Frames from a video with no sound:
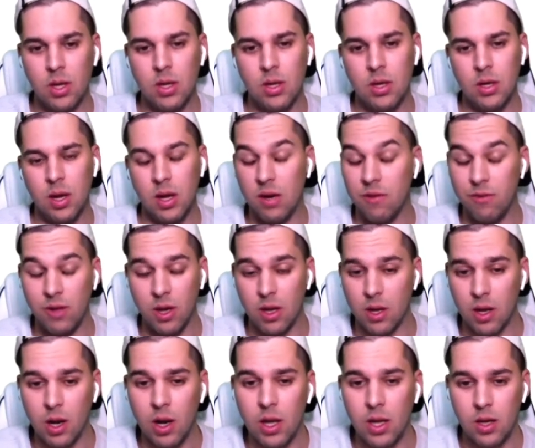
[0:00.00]
and very
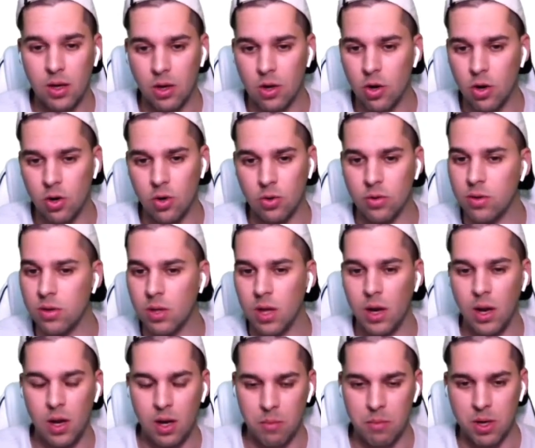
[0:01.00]
clean code that
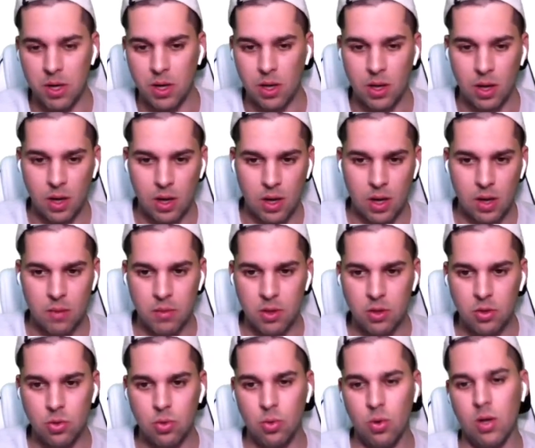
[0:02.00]
anybody can come
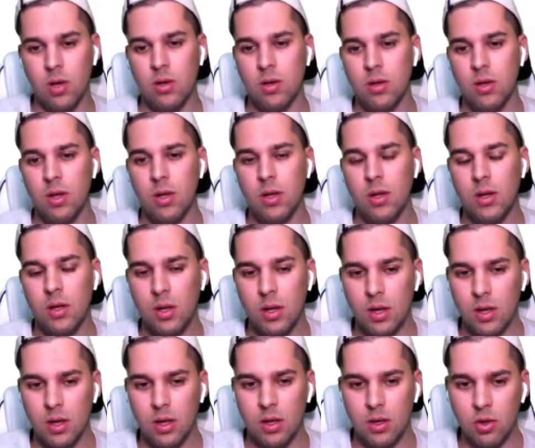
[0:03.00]
into
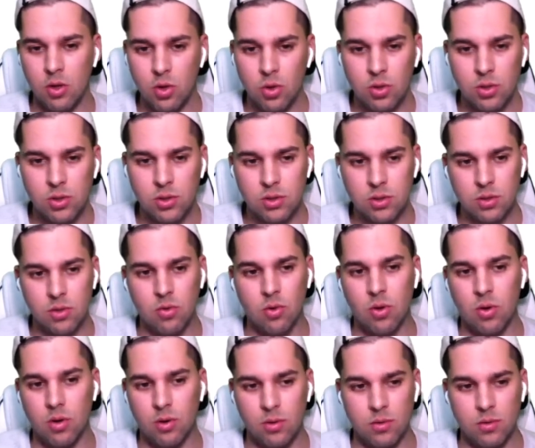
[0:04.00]
and use or